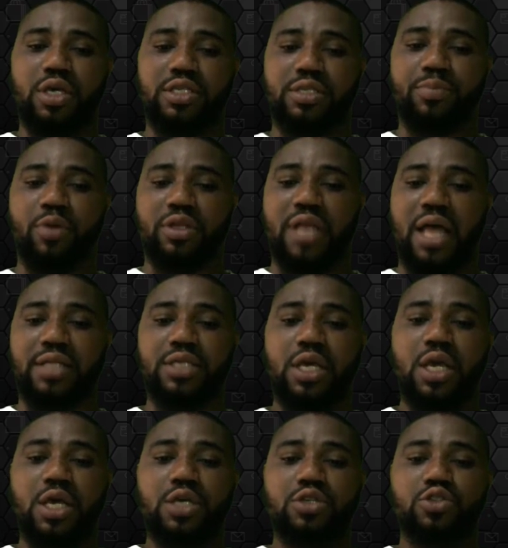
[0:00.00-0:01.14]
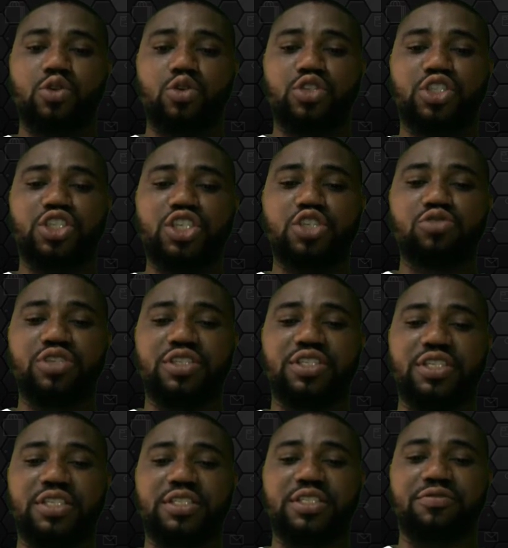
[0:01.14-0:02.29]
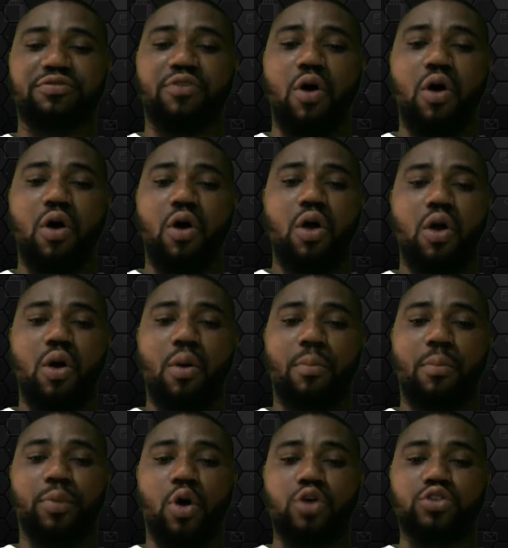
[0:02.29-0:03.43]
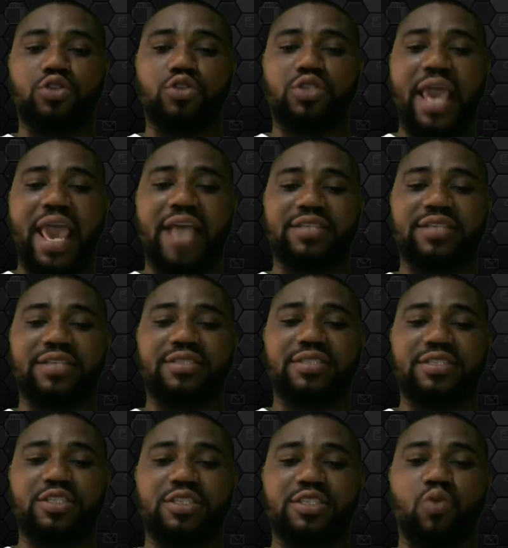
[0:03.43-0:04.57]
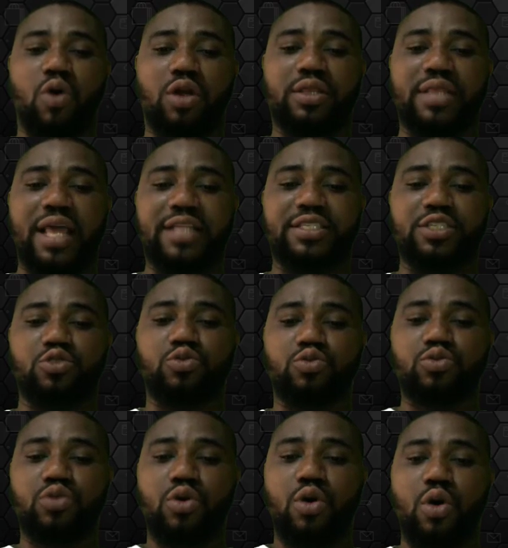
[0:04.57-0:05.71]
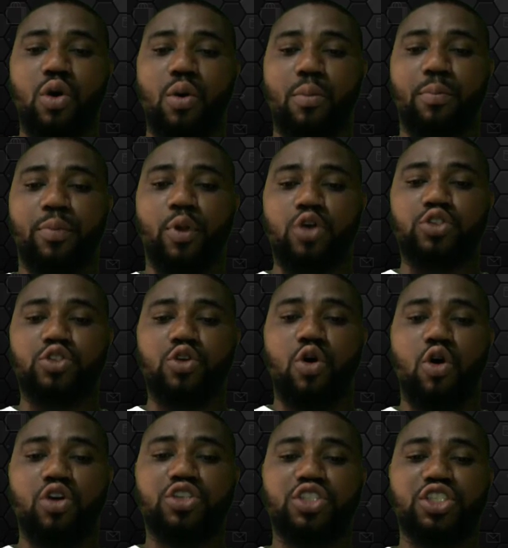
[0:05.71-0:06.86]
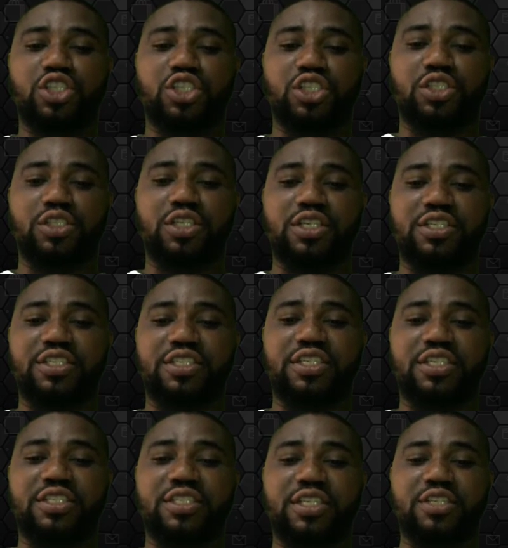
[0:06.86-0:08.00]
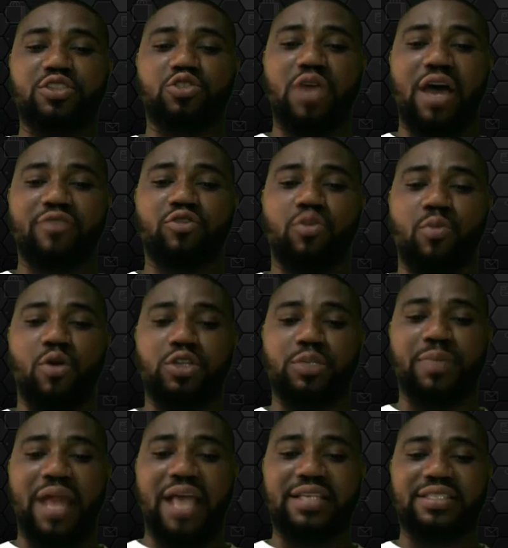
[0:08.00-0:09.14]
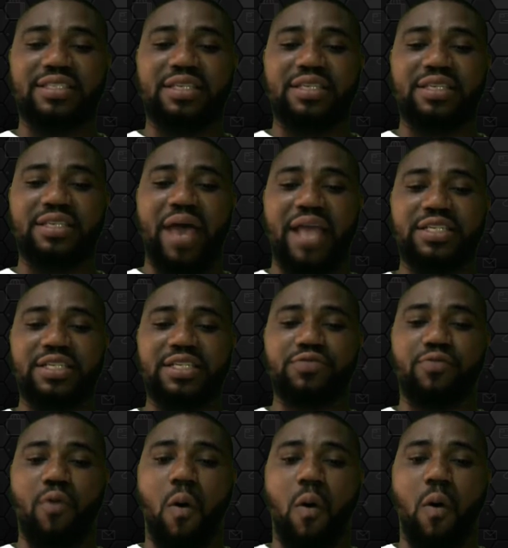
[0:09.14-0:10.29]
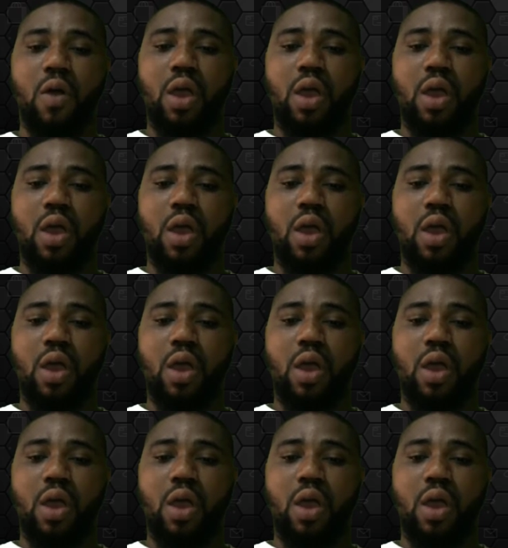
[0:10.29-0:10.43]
It's important. So Cu is 64 plus S is what? 32 plus oxygen is 16. So you have to multiply 16 by this 4.